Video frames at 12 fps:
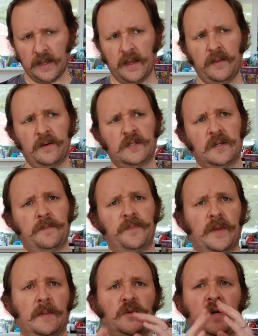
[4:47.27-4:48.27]
Yeah,
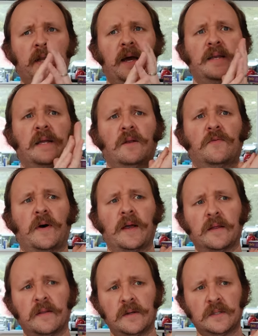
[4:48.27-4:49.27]
I'm trying to identify
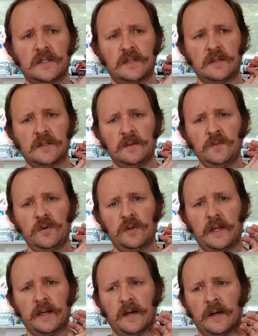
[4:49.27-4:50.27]
it. There's some sort
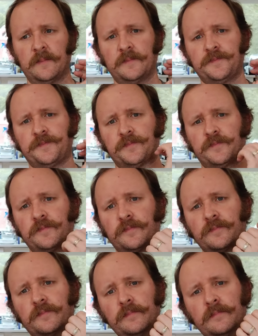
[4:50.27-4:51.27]
of like a
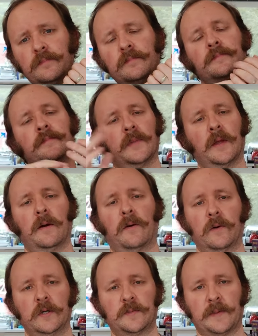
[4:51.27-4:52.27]

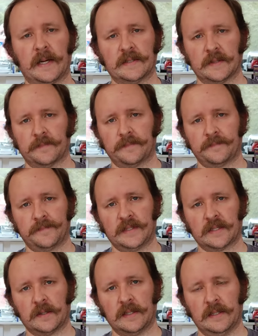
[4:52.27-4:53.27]
orange blossom.
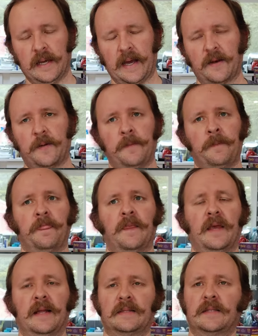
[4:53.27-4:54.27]
Let's call it that.
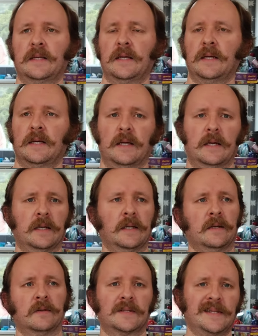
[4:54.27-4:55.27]
It's
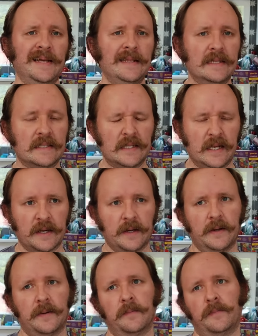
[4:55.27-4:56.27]
slightly
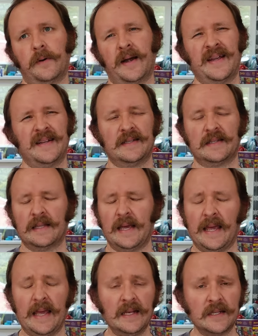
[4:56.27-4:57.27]
acidic, bright,
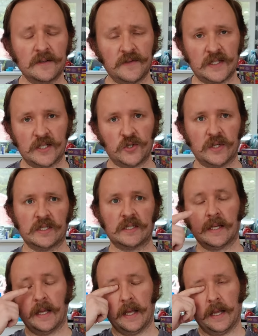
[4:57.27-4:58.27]
hint of
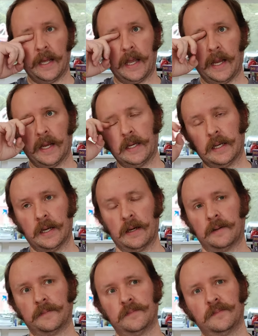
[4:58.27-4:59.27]
citrus, and
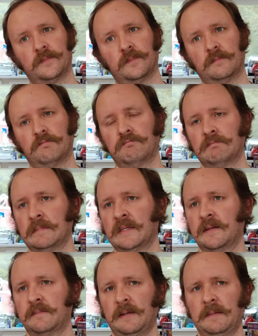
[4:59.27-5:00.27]

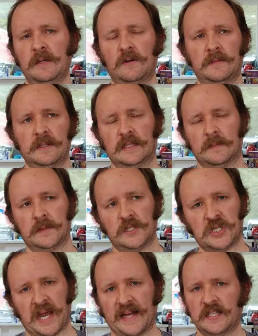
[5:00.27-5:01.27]
Maybe almost some
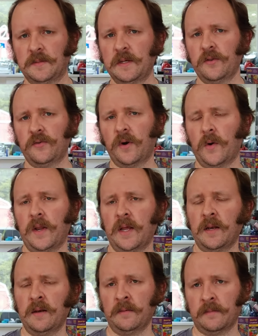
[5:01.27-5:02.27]
jasmine thrown
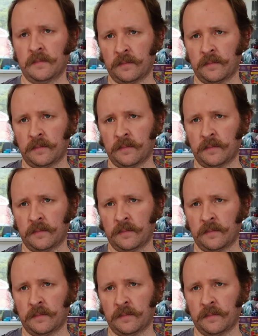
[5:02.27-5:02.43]
in.